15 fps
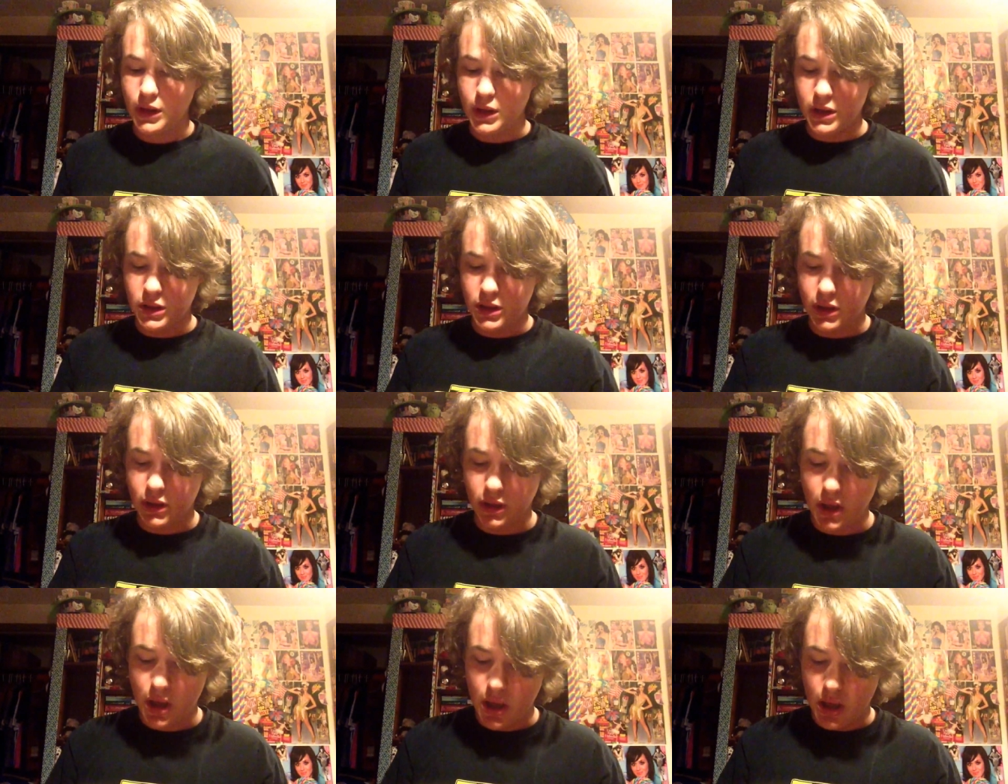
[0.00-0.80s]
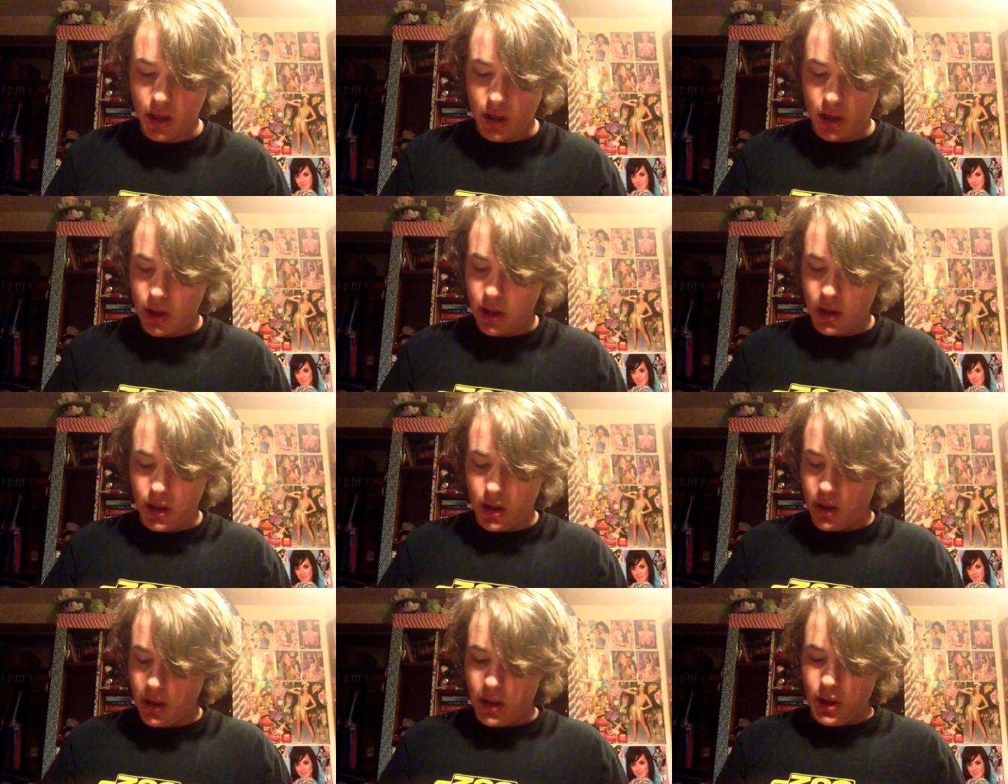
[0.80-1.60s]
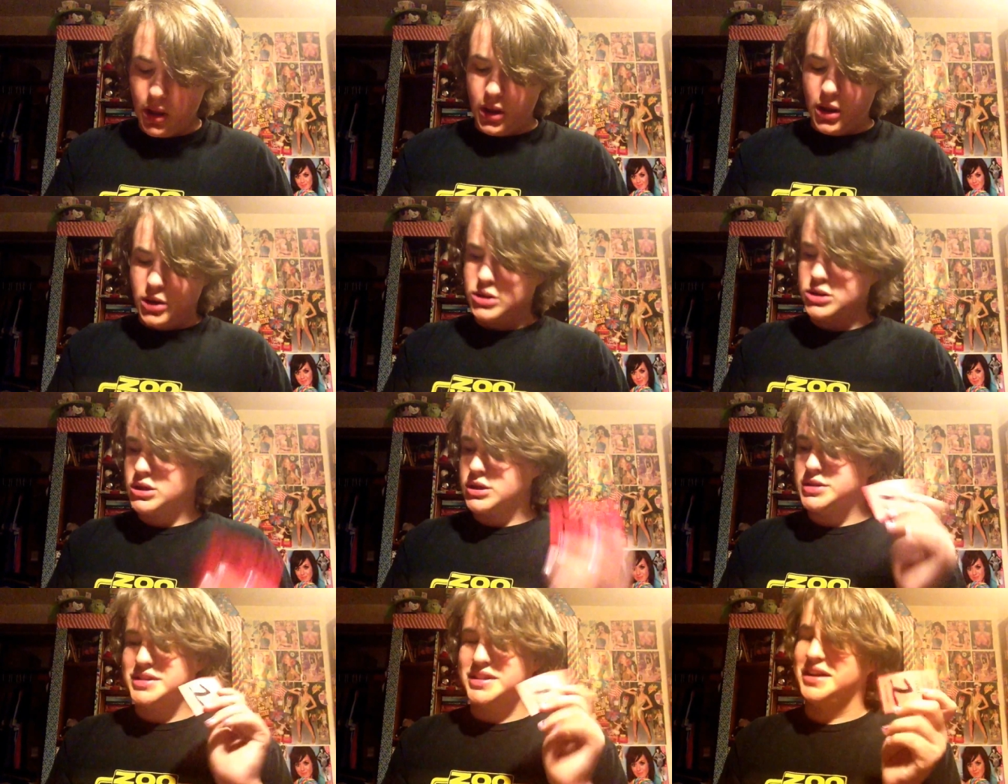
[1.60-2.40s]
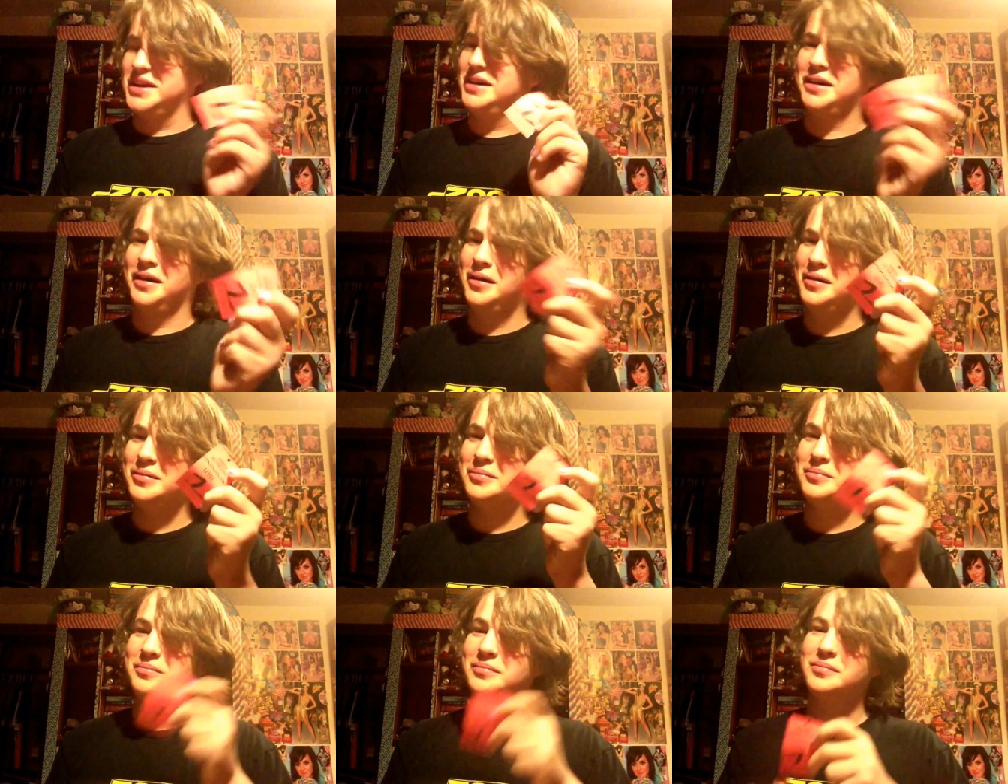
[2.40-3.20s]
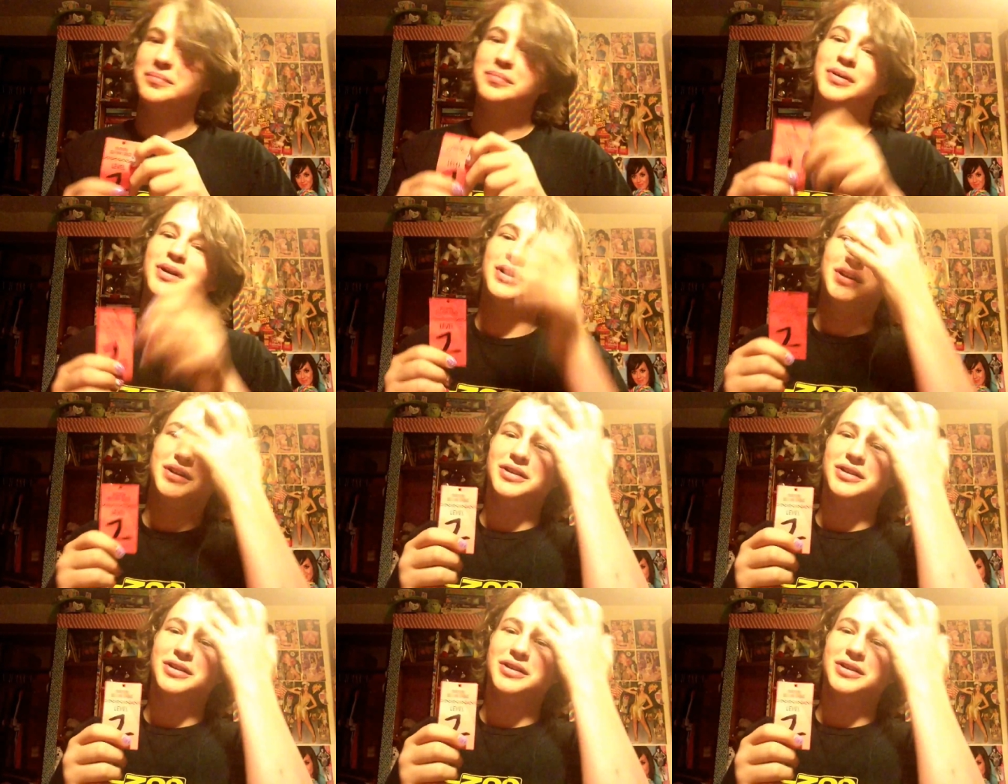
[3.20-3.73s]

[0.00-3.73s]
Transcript: and then just the parking